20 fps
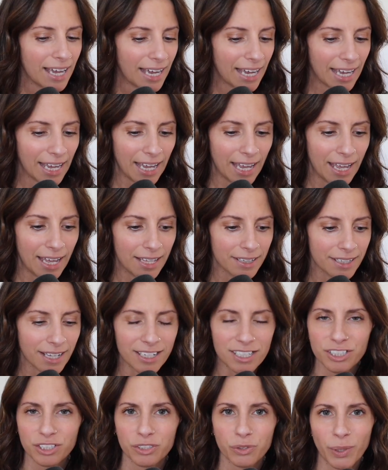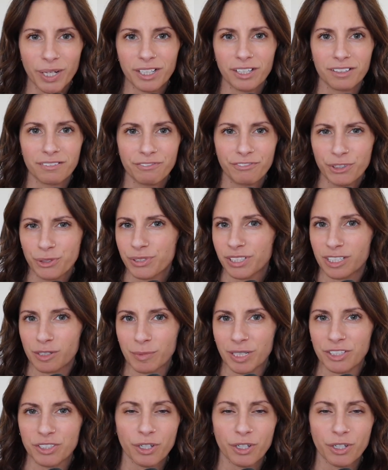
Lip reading: And that is quite confusing to me.